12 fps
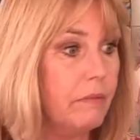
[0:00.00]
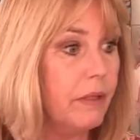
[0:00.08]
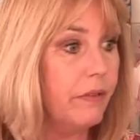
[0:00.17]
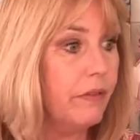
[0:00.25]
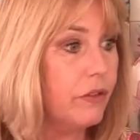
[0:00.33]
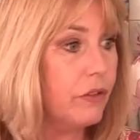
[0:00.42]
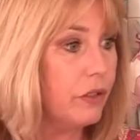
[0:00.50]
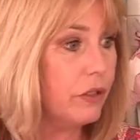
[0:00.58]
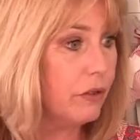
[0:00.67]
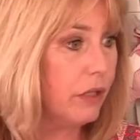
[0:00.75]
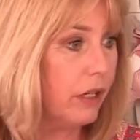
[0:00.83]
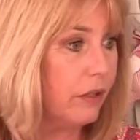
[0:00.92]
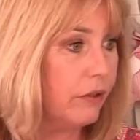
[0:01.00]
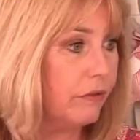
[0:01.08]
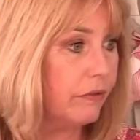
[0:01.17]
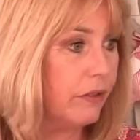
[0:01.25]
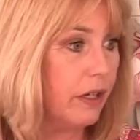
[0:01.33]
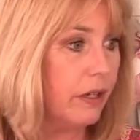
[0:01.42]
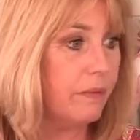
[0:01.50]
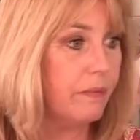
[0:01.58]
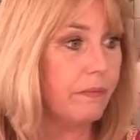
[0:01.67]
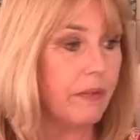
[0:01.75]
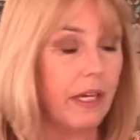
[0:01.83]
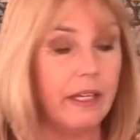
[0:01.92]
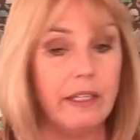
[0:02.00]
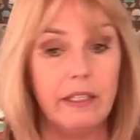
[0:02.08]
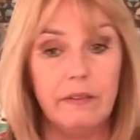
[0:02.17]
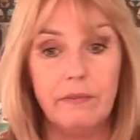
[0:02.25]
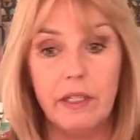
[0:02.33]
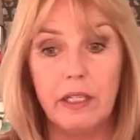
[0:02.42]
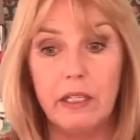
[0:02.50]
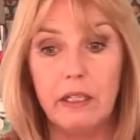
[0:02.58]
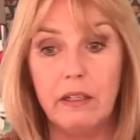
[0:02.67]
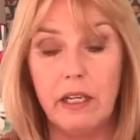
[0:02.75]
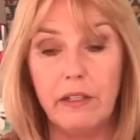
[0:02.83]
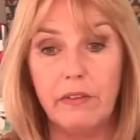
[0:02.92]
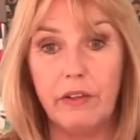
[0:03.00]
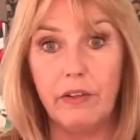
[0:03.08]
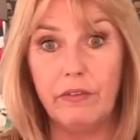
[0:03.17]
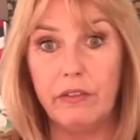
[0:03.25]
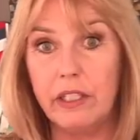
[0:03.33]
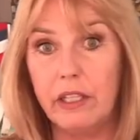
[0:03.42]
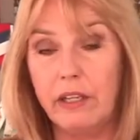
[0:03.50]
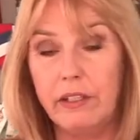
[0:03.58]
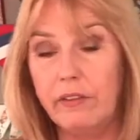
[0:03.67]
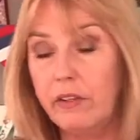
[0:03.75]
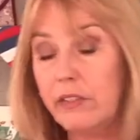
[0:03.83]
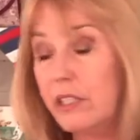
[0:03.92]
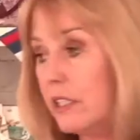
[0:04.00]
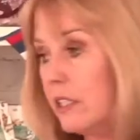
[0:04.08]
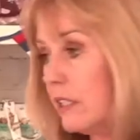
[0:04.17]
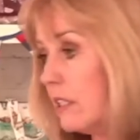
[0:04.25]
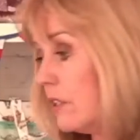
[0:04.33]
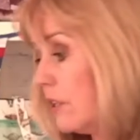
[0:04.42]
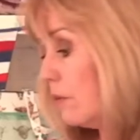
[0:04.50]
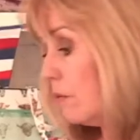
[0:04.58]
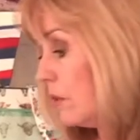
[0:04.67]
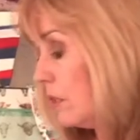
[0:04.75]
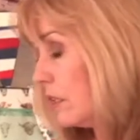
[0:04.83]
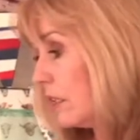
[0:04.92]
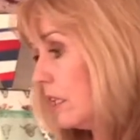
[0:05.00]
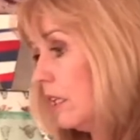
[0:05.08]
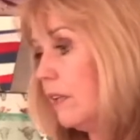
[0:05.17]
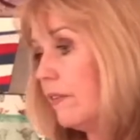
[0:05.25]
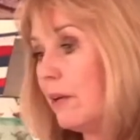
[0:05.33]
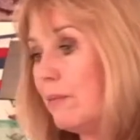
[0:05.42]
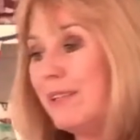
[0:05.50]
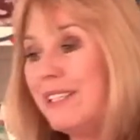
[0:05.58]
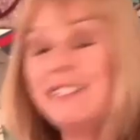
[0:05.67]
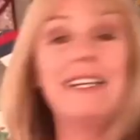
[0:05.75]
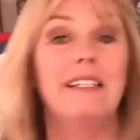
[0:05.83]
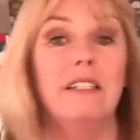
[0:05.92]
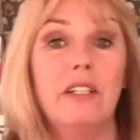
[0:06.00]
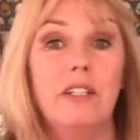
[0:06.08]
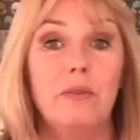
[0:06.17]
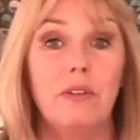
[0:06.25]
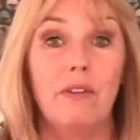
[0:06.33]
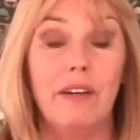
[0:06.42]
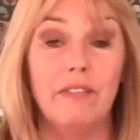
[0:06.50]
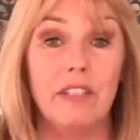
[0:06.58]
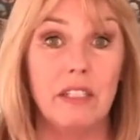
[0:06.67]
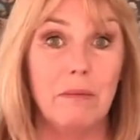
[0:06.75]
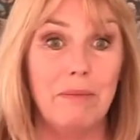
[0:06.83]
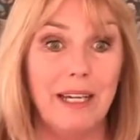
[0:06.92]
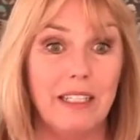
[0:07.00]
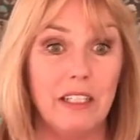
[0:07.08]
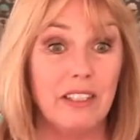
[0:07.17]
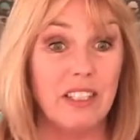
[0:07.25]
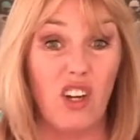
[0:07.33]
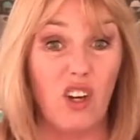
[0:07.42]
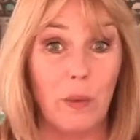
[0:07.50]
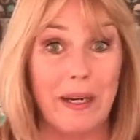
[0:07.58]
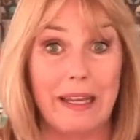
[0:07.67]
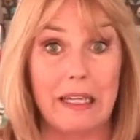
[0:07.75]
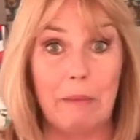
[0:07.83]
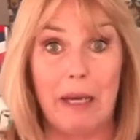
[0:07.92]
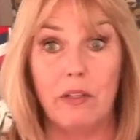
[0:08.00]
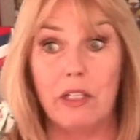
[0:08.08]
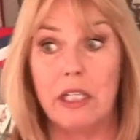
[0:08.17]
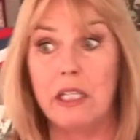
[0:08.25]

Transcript: But if you do have um, any uh, any of those video, any of those CDs that don't work, then please get in touch with Crafters Companion because I can't do anything about